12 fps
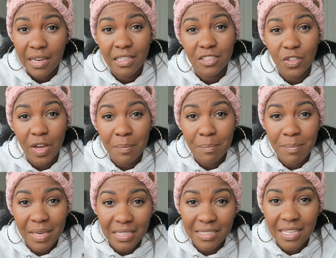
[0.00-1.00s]
And so I
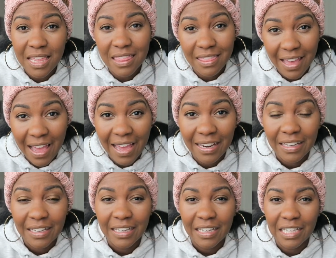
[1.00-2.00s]
mix that
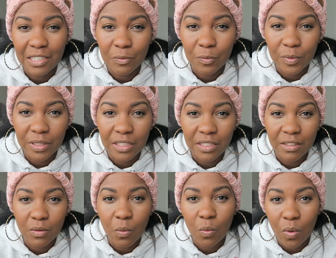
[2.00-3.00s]
in with
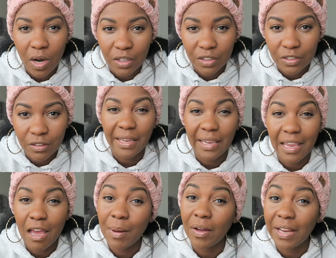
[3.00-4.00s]
water,
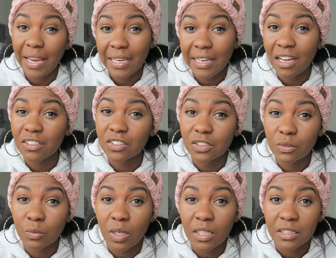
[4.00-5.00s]
about 8 ounces
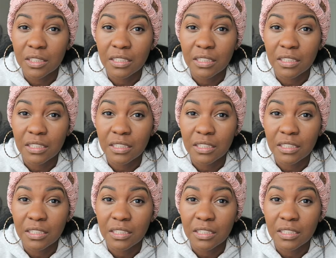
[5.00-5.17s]
of water.